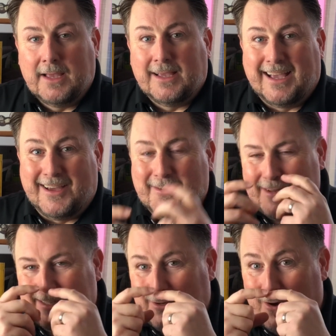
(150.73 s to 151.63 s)

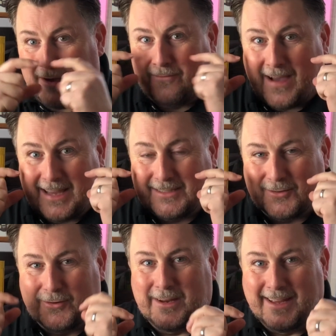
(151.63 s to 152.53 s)
It's got a visor
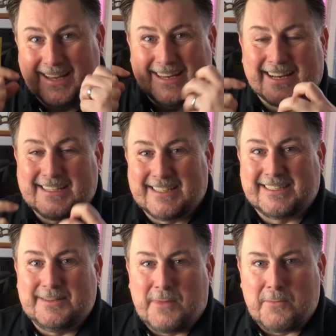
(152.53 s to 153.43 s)
on it and you can actually
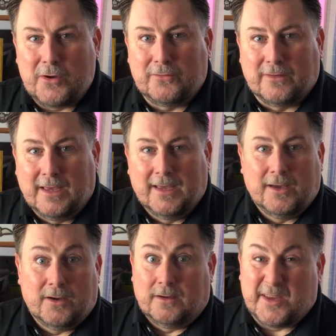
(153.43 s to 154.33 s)
see my mouth,
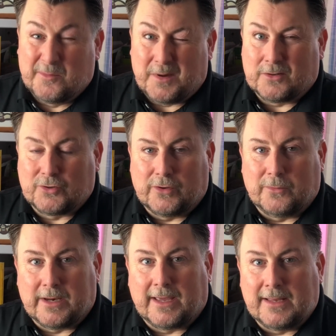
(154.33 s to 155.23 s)
but I'll show you when
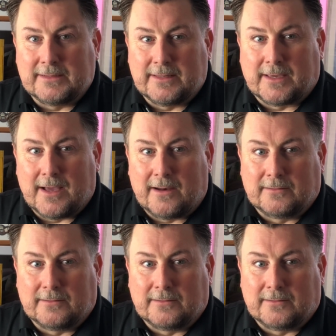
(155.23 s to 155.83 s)
I get into the car.